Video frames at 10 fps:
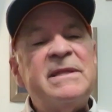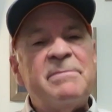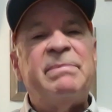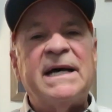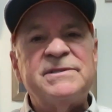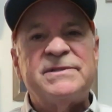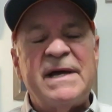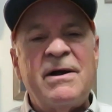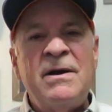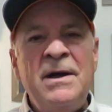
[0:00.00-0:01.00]
the best
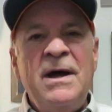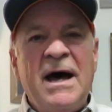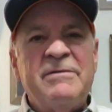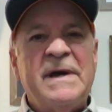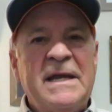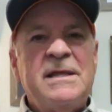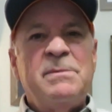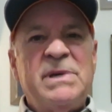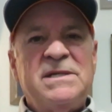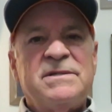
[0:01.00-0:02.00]
there of any of the
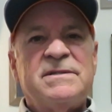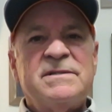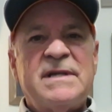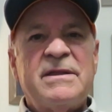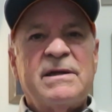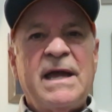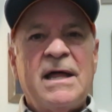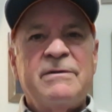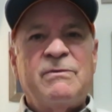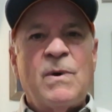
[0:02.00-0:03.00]
beaches in Southern
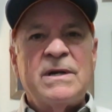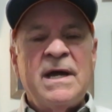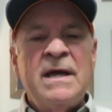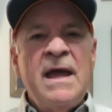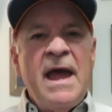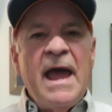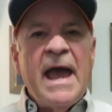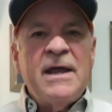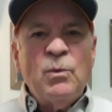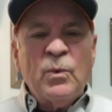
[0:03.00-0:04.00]
California.
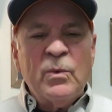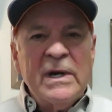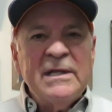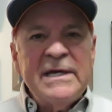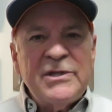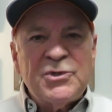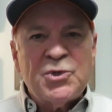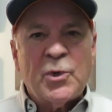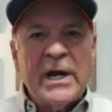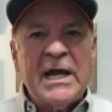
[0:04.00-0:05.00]
And really the
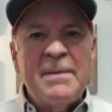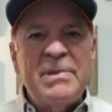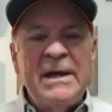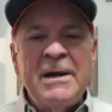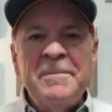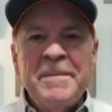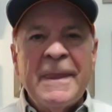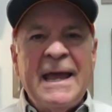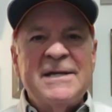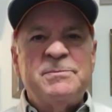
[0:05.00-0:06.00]
trick up there
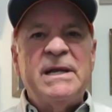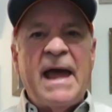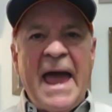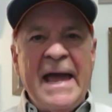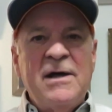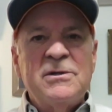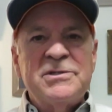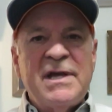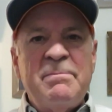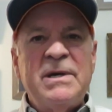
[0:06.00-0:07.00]
has been
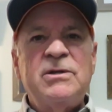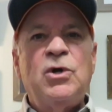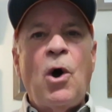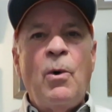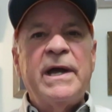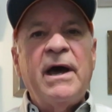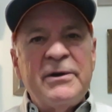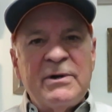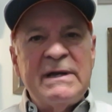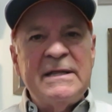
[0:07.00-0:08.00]
anglers have been going
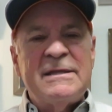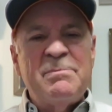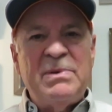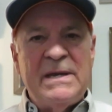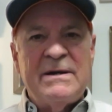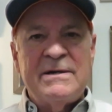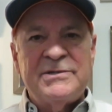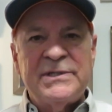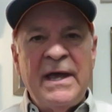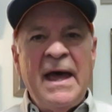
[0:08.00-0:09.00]
underneath the
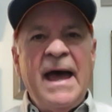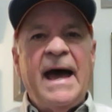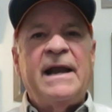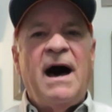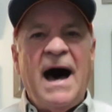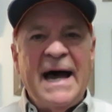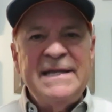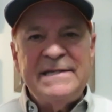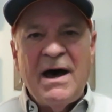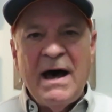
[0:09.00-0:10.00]
piers at
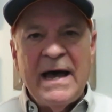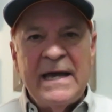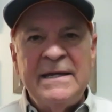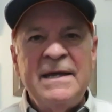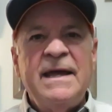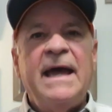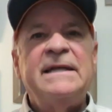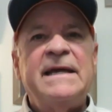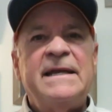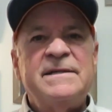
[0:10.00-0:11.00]
high tide
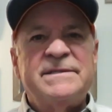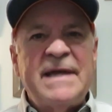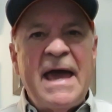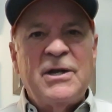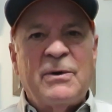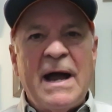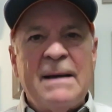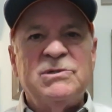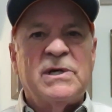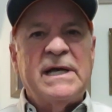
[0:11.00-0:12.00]
and getting sand
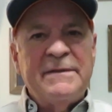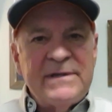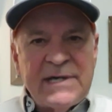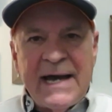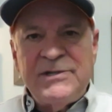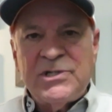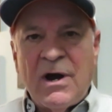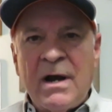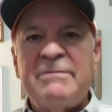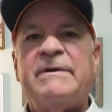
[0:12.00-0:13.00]
crabs, looking at the tide
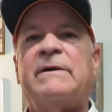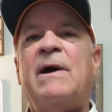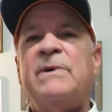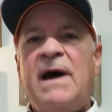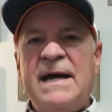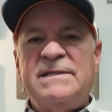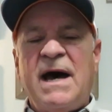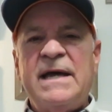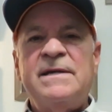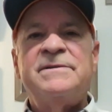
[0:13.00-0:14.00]
chart, figure out when high
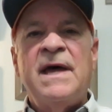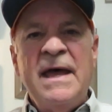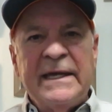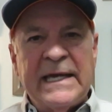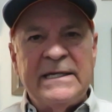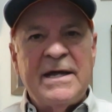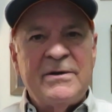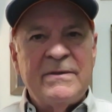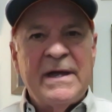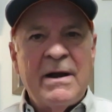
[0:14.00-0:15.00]
tide is, getting
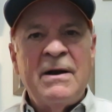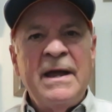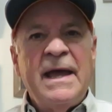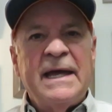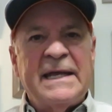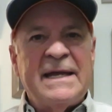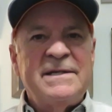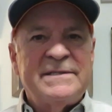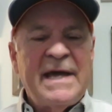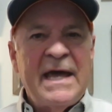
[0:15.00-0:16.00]
under there and
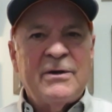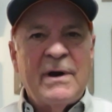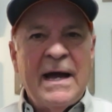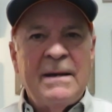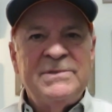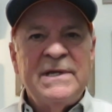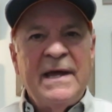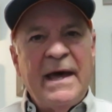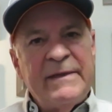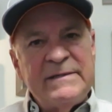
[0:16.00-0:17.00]
getting sand crabs,
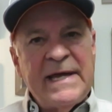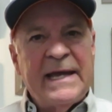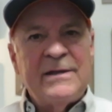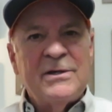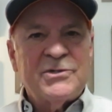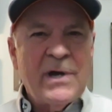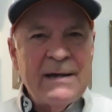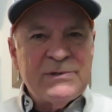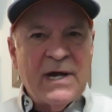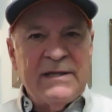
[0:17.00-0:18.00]
and then taking those
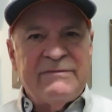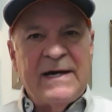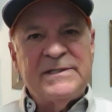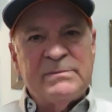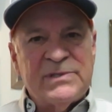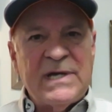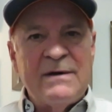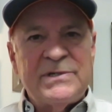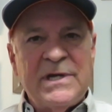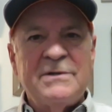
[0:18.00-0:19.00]
crabs, trying to find some
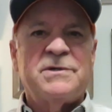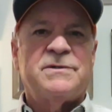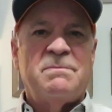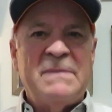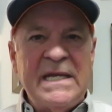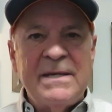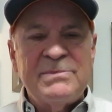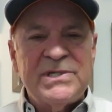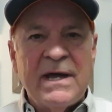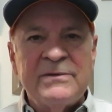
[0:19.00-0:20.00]
soft shells or some
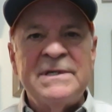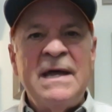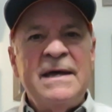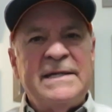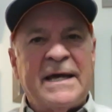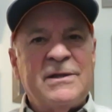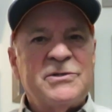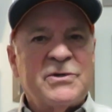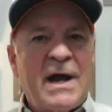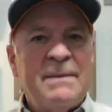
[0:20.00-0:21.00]
medium shells, taking
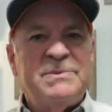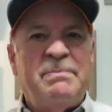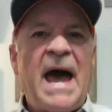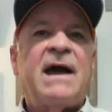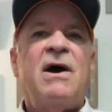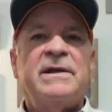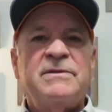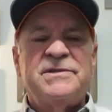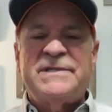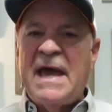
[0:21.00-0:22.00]
those crabs back onto
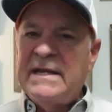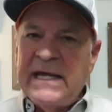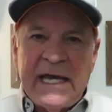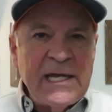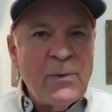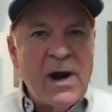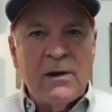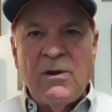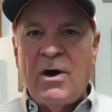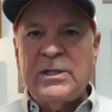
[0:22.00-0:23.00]
the sand anywhere
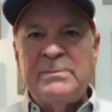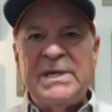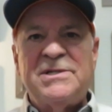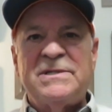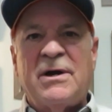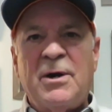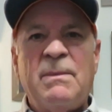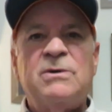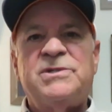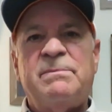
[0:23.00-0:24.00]
along the beach there.
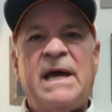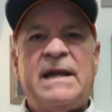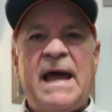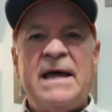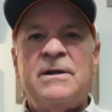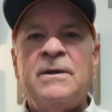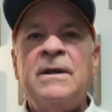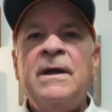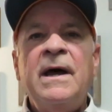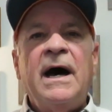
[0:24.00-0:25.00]
Hermosa, Manhattan,
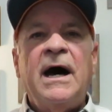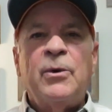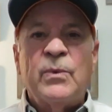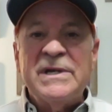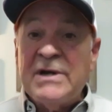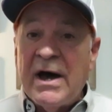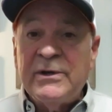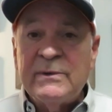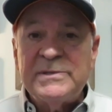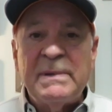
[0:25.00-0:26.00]

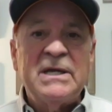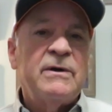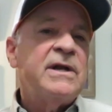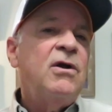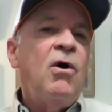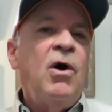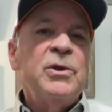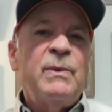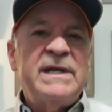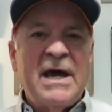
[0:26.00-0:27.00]
Redondo has been good, and all
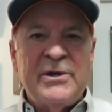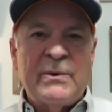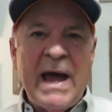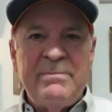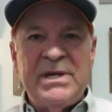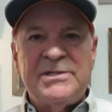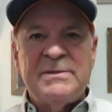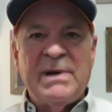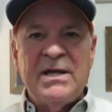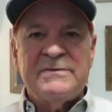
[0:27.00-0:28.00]
the way down to Rat Beach
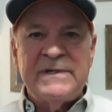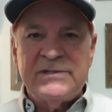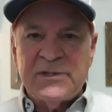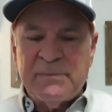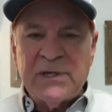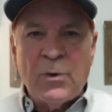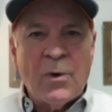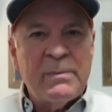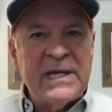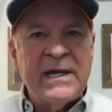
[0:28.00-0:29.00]
and Palos Verdes there's been
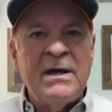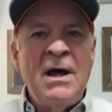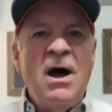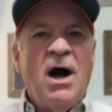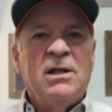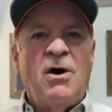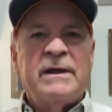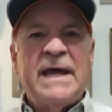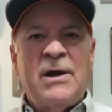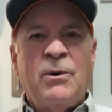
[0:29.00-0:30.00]
Corbina
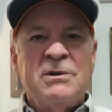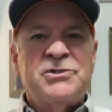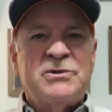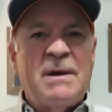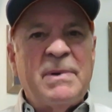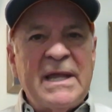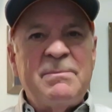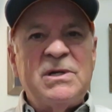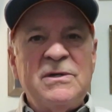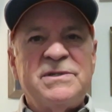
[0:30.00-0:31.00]
along that whole strip, and they've
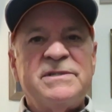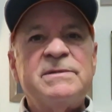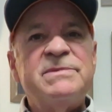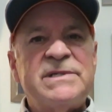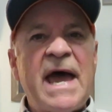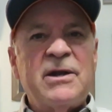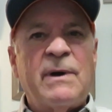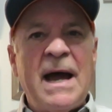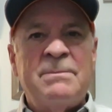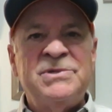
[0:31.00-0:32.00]
been using some sand
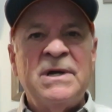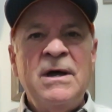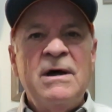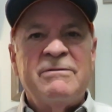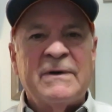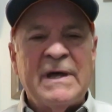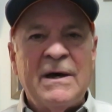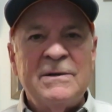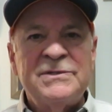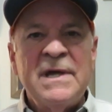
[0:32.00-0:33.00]
crabs for
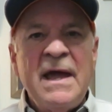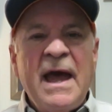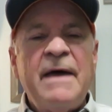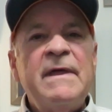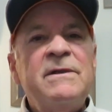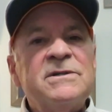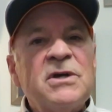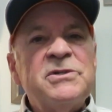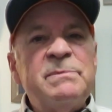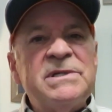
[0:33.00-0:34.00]
those. And then there's
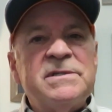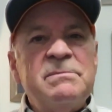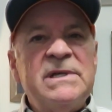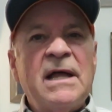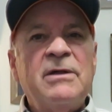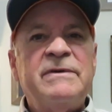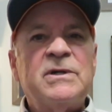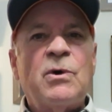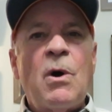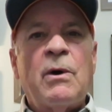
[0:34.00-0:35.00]
also been some
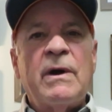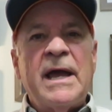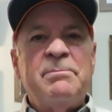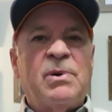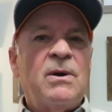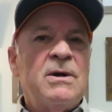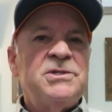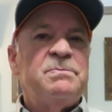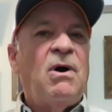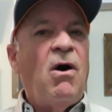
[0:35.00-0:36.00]
yellowfin, croaker, and
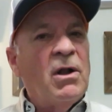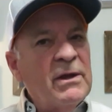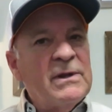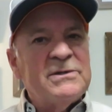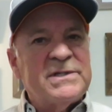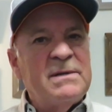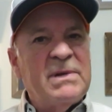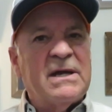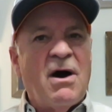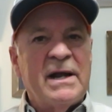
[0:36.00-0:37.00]
perch. All of those can
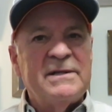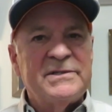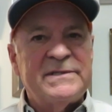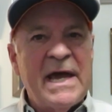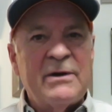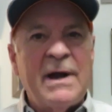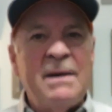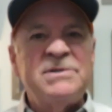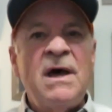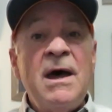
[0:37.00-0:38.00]
be caught on the sand crabs,